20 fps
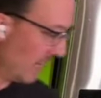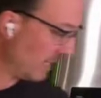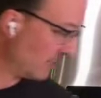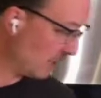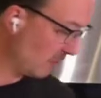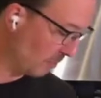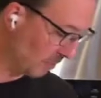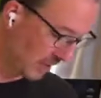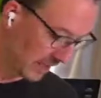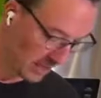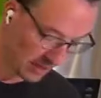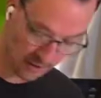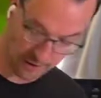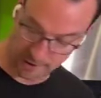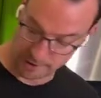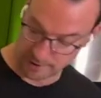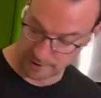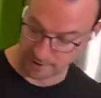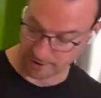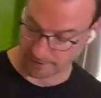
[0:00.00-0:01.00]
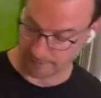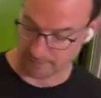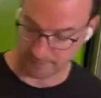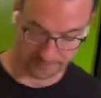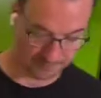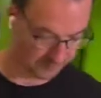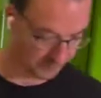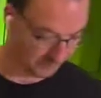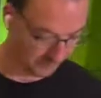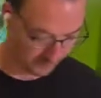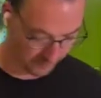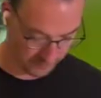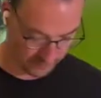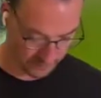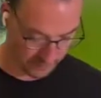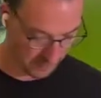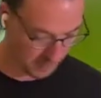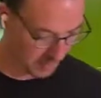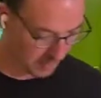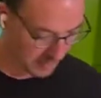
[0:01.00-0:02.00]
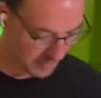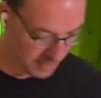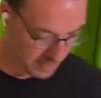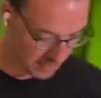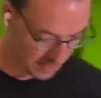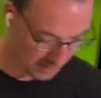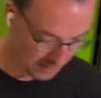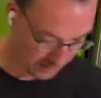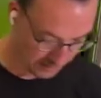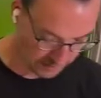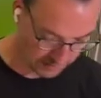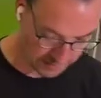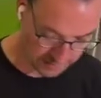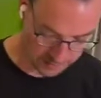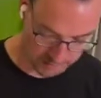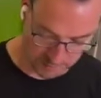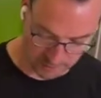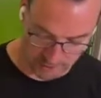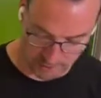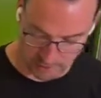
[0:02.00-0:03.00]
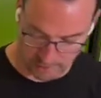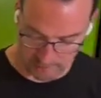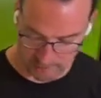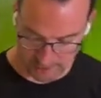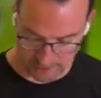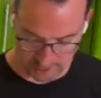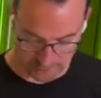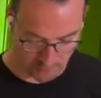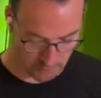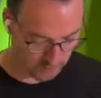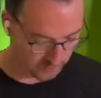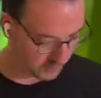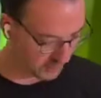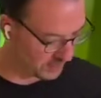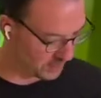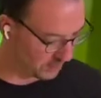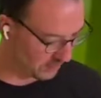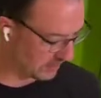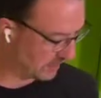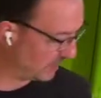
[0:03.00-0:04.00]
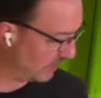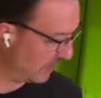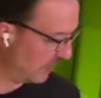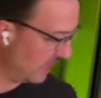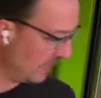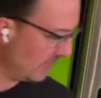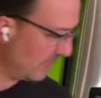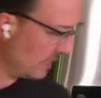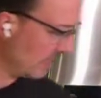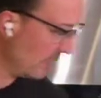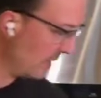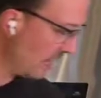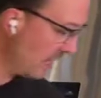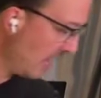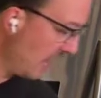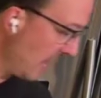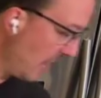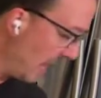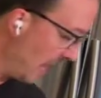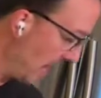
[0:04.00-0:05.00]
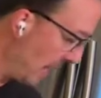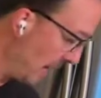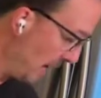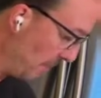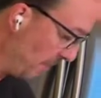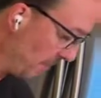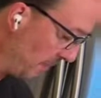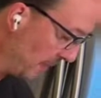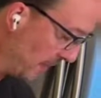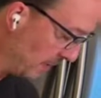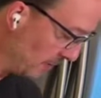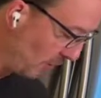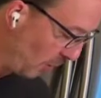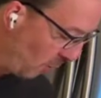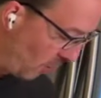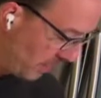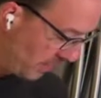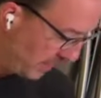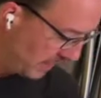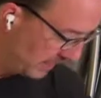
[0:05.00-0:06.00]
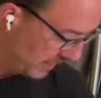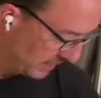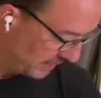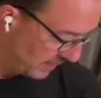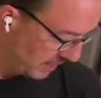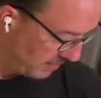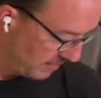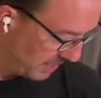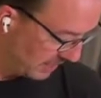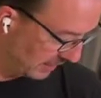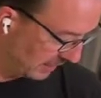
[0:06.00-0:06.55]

is to plate our dessert. Here, let's bring it over here. Hopefully you can see this. So one thing that's going to be a